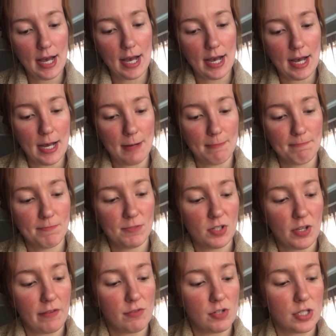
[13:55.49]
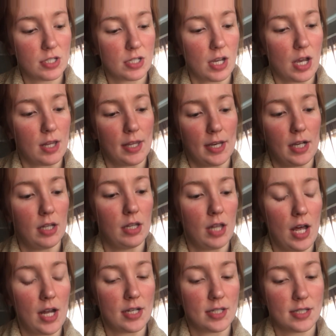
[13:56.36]
Um, so I've just got like a
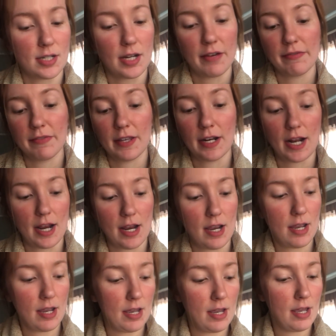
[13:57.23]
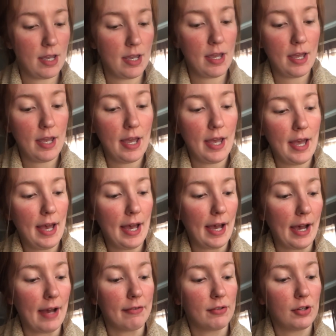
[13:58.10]
lot of stuff that I
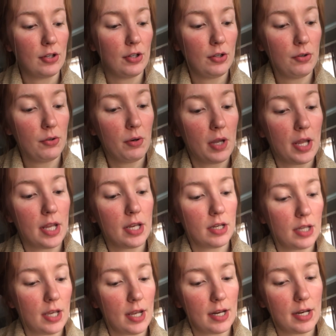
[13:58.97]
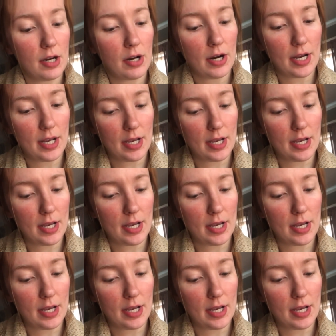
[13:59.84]
have to do and yet here I